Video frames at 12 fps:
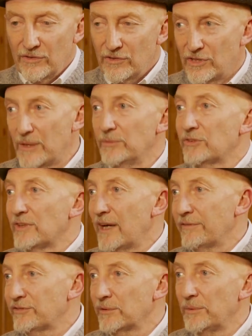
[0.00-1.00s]
she was
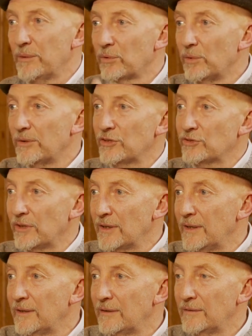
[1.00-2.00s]
deaf, so we were already
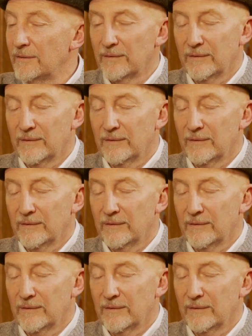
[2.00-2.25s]
signing. And